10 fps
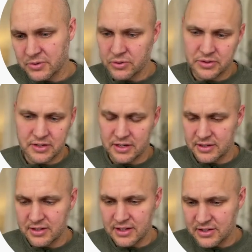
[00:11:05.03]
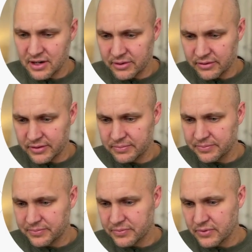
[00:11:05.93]
So it said it's not relevant.
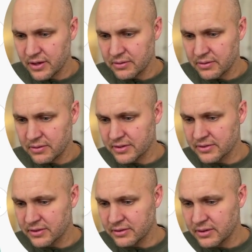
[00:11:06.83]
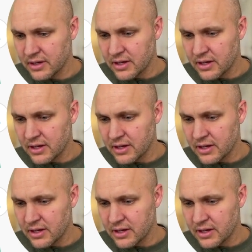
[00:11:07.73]
Okay, that's good.